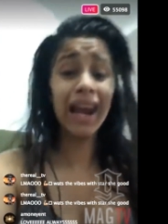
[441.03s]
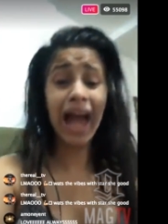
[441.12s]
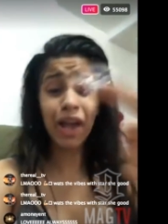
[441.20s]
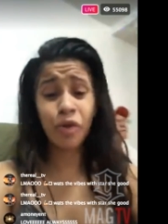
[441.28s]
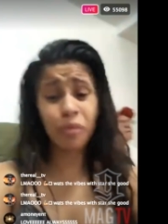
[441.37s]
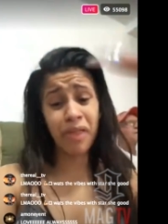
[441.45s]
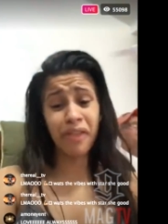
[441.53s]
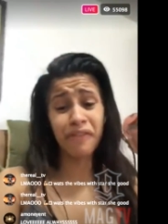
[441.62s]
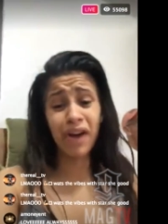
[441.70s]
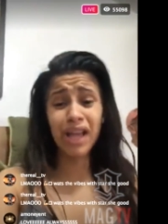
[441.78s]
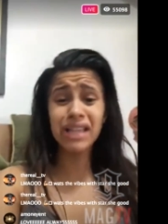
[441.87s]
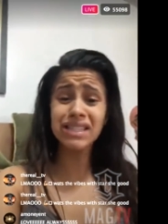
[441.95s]
I of you
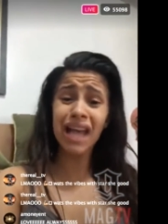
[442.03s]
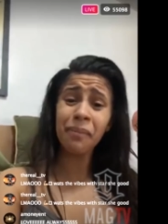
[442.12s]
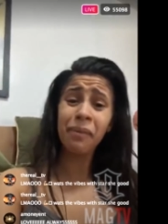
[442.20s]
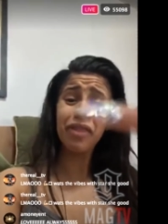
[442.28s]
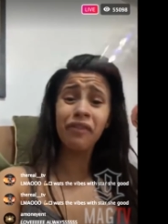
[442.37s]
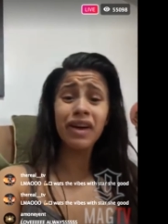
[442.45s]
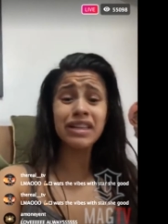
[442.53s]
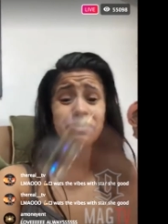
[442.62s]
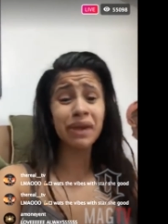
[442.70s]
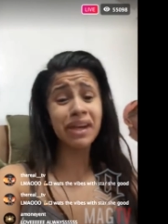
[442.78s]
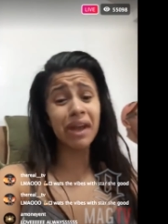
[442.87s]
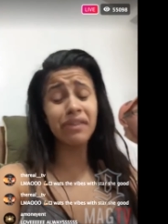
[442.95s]
motherfuckers, y'all motherfuckers
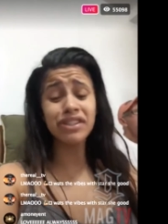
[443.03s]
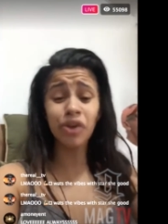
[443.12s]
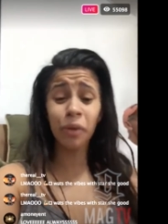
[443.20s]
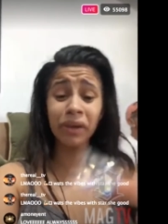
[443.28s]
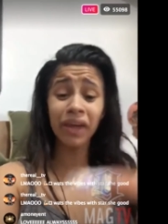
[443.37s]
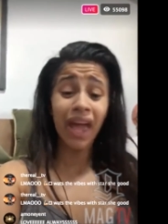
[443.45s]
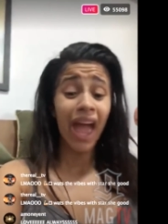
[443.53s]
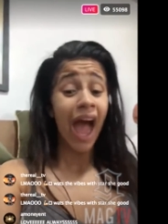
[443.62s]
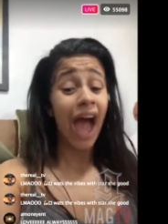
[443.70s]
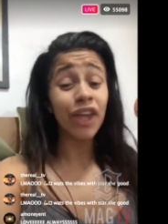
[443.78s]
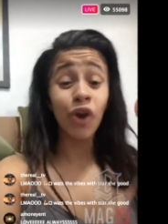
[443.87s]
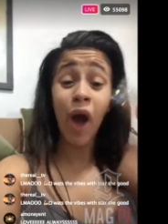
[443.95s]
I never told me,
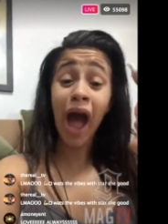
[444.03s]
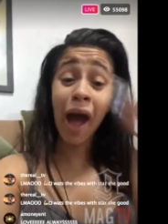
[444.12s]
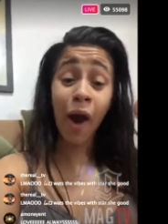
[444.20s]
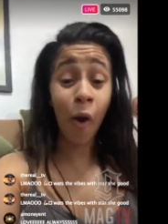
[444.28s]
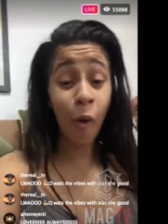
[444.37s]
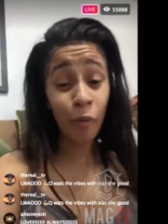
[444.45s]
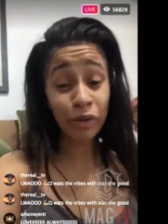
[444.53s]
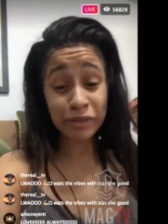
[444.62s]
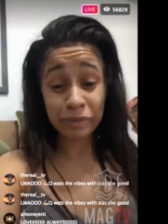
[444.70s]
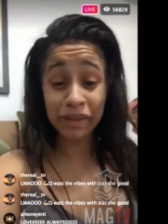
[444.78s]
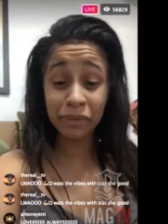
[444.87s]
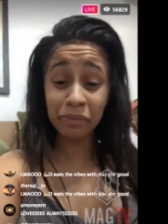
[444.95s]
yo, I
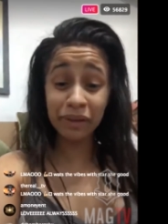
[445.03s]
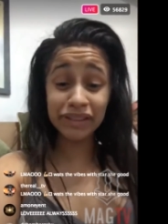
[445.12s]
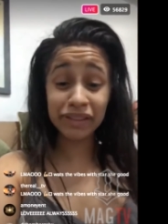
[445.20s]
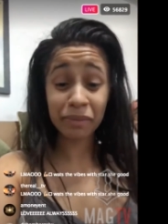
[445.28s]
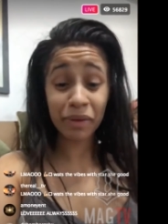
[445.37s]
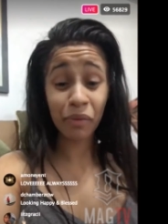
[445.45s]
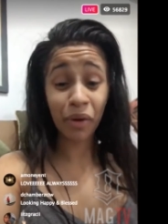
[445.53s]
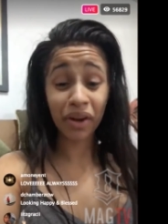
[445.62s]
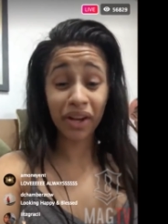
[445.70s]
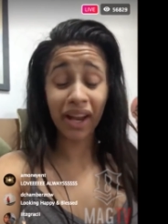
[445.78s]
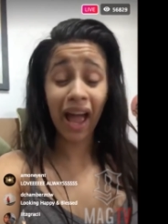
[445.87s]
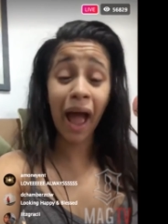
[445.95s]
always been the bitch to be
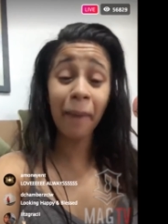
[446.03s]
working.